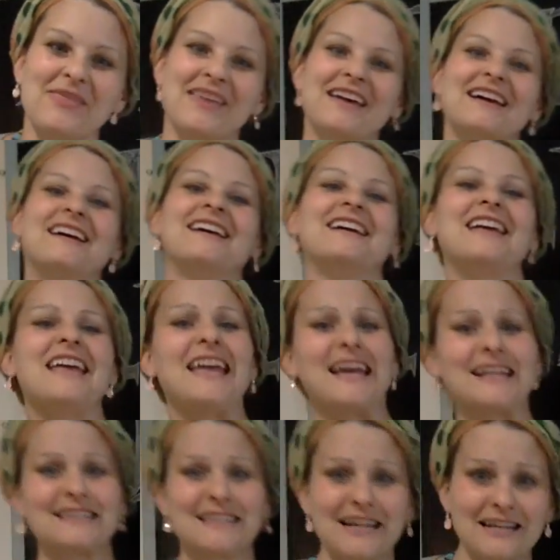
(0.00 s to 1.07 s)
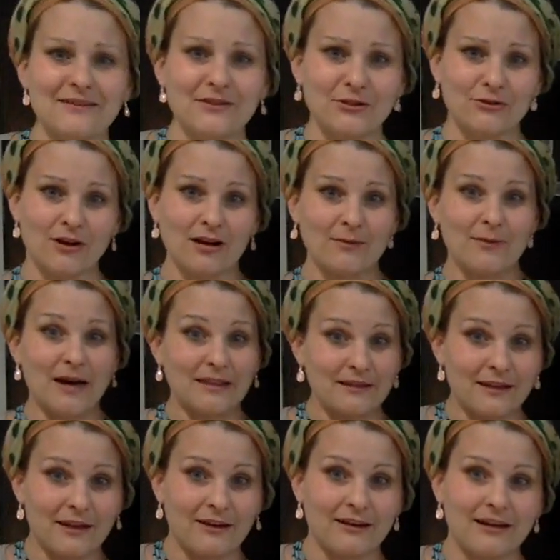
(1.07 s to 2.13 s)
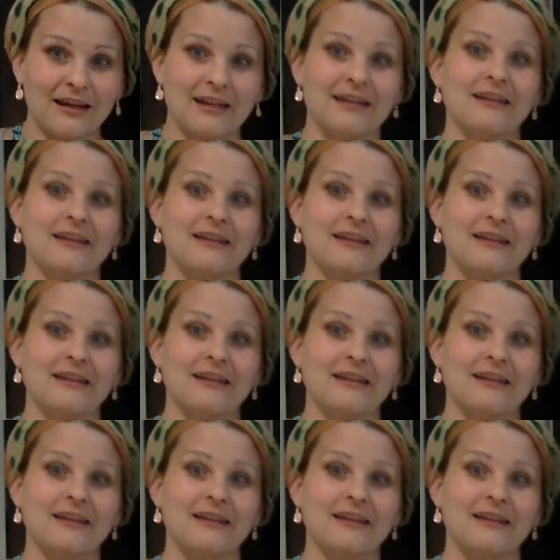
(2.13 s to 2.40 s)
It's not even drunk apothecary night.